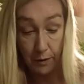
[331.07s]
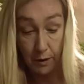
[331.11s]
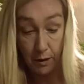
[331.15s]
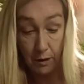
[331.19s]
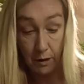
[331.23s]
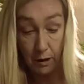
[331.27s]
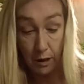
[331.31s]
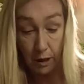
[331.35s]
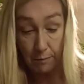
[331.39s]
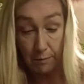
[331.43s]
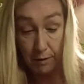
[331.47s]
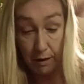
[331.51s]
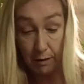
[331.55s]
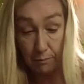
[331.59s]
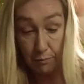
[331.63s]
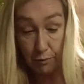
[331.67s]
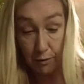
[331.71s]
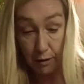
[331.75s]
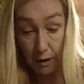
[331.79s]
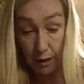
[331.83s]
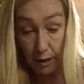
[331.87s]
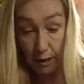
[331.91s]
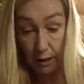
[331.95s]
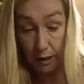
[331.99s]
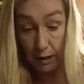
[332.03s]
I made
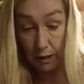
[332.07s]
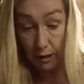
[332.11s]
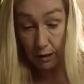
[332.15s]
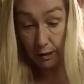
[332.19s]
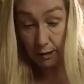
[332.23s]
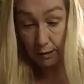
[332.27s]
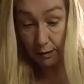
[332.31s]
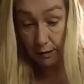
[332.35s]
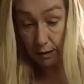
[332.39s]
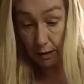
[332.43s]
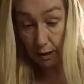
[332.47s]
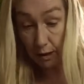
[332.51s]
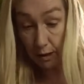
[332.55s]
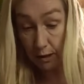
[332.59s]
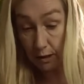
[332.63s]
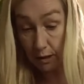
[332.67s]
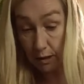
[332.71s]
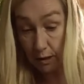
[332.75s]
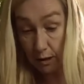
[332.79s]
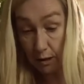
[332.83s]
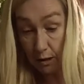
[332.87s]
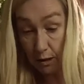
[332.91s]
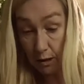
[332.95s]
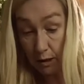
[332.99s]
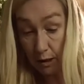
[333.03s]
bread, like I said,
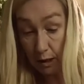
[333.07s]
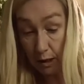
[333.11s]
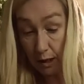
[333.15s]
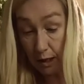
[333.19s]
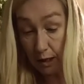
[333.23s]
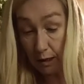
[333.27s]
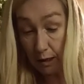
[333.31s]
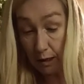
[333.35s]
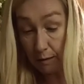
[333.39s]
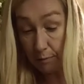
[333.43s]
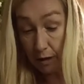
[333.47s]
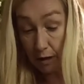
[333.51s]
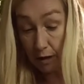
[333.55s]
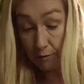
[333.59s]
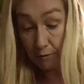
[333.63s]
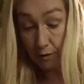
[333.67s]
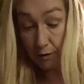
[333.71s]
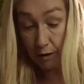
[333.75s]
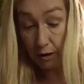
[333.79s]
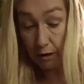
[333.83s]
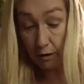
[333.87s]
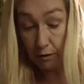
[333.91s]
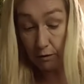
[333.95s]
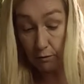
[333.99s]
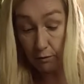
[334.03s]
and I made a
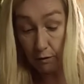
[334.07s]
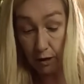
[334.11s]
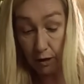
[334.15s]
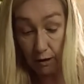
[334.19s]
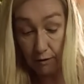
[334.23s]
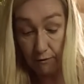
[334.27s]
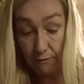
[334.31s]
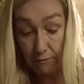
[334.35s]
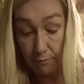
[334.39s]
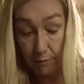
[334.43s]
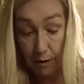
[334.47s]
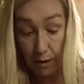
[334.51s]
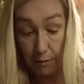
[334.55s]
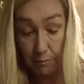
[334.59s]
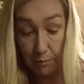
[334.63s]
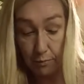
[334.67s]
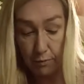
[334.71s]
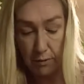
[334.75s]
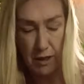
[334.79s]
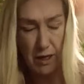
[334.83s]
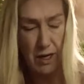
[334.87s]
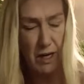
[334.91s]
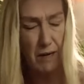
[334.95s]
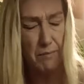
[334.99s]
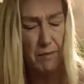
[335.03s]
video of
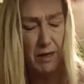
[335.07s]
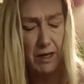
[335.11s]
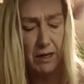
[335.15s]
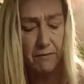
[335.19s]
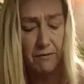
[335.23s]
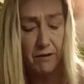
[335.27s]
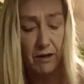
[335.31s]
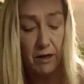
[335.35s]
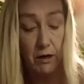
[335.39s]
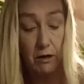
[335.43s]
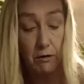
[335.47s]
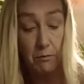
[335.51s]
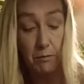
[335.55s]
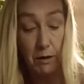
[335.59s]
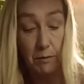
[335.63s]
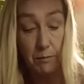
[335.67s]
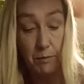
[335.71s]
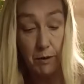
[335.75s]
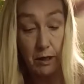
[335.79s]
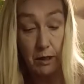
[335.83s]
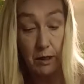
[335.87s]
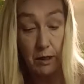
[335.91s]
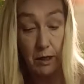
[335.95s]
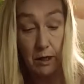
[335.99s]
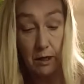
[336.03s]
did I make a video of my
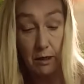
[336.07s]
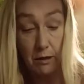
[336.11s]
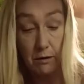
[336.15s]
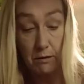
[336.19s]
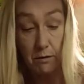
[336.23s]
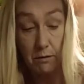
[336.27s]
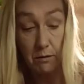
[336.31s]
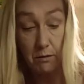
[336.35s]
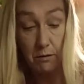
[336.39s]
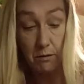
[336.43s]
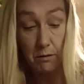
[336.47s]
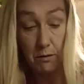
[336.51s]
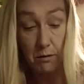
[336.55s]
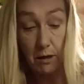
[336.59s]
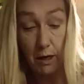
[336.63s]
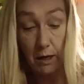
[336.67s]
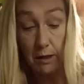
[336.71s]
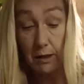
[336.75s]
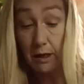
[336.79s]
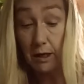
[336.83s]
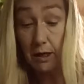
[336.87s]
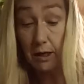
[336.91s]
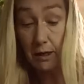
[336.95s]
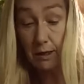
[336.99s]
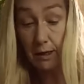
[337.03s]
bread yet? I
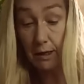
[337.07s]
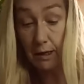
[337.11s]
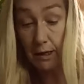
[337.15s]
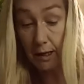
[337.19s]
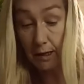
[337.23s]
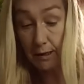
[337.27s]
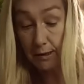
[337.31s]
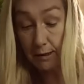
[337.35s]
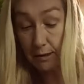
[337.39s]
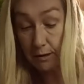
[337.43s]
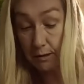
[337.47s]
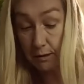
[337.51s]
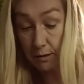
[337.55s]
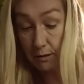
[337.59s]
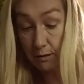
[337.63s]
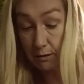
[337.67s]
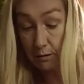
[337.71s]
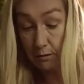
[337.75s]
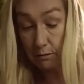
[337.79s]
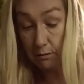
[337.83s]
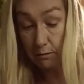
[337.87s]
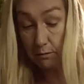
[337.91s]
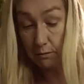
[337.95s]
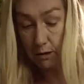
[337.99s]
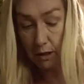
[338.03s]
think I did
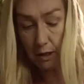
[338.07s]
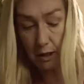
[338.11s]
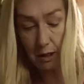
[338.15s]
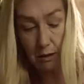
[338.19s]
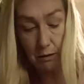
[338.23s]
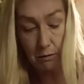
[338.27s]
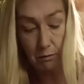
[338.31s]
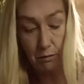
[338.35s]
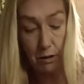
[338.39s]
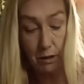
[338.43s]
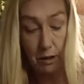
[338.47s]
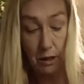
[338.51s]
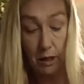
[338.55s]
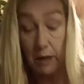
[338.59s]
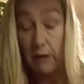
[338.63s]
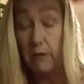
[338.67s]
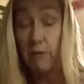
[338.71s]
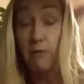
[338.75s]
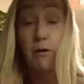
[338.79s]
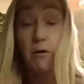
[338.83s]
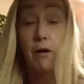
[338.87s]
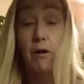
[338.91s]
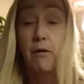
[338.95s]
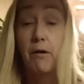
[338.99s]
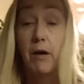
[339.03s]
did I do it? I don't
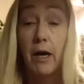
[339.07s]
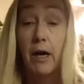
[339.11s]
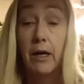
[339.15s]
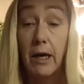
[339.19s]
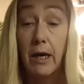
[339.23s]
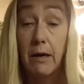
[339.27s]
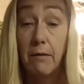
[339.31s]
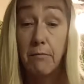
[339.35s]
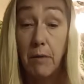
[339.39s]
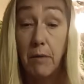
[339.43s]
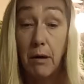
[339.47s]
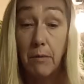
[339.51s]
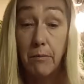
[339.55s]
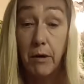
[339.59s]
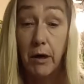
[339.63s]
know. I can't remember.